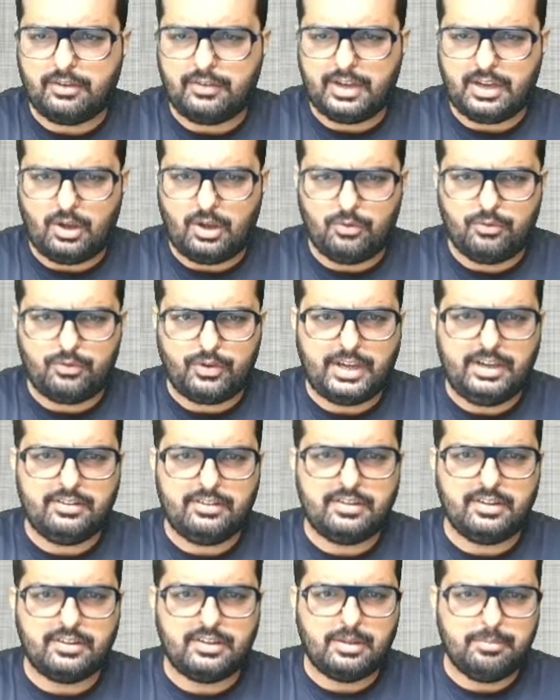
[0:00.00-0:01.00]
away now, friends.
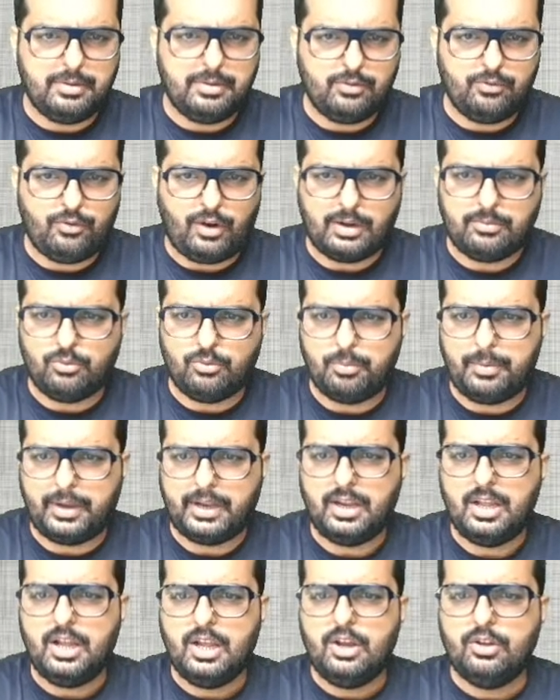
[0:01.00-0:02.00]
Just give me one
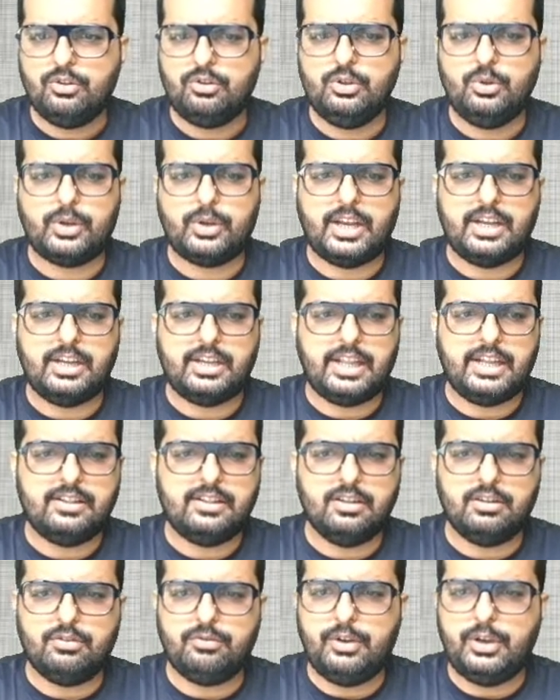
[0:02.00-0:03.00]
moment. So you can
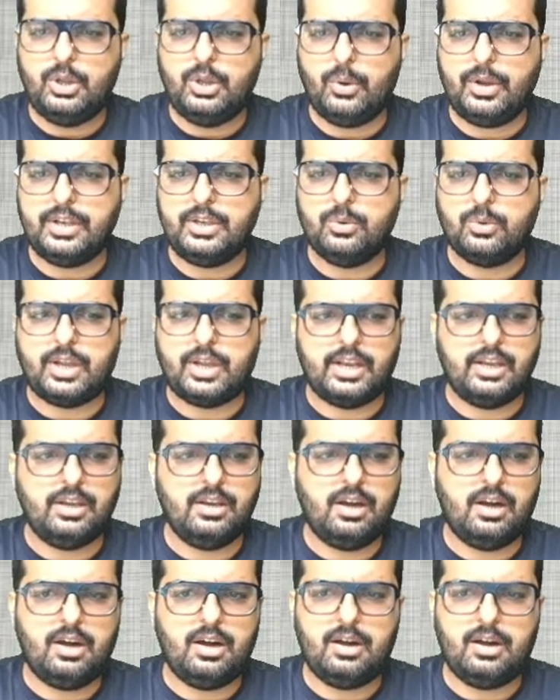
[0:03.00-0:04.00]
take this video and you can